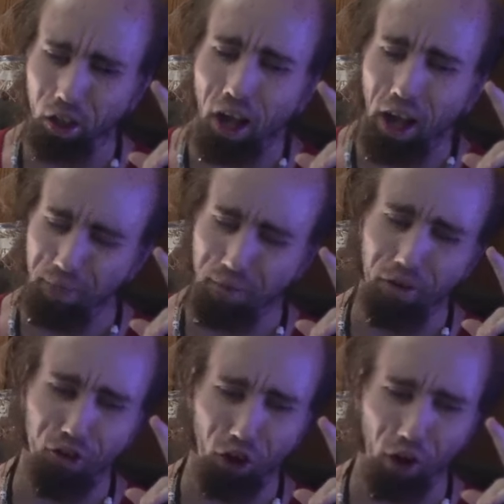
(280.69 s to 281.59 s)
and
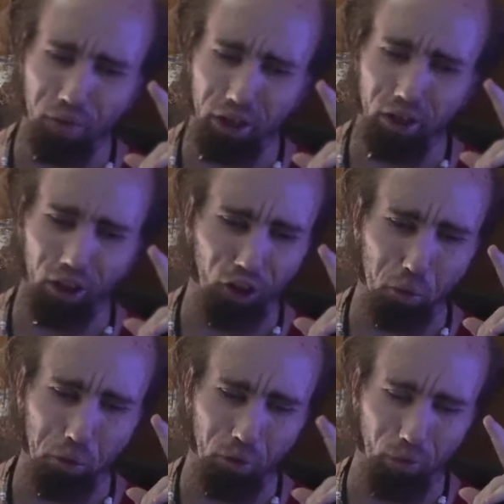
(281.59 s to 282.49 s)
preserving the
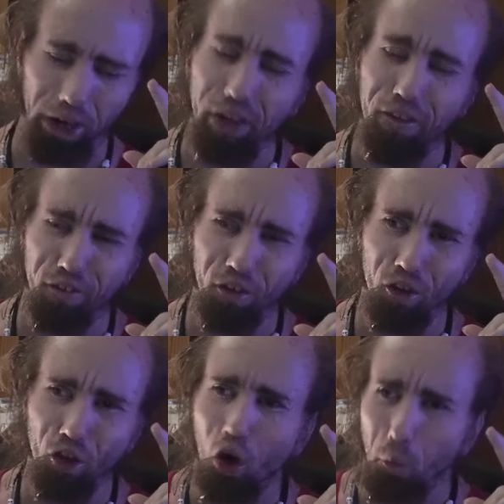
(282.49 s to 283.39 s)
human race,
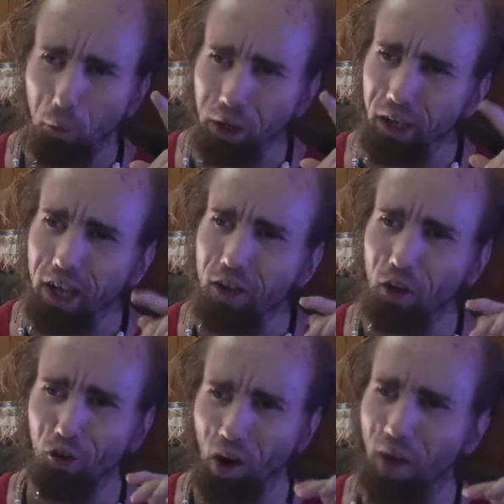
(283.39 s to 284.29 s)
we need to
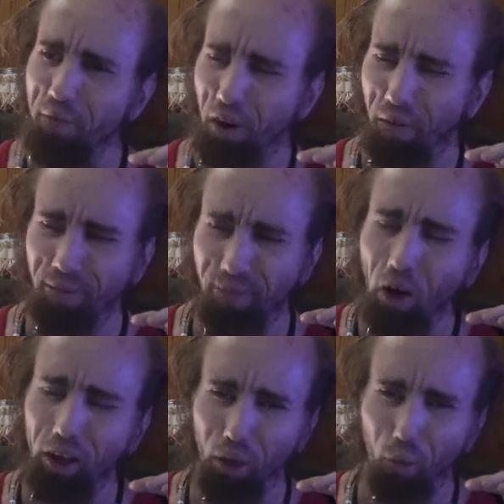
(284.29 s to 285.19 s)
drop our
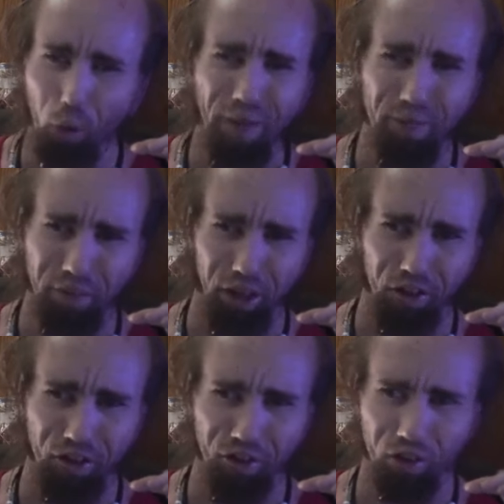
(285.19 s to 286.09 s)
fucking weapons.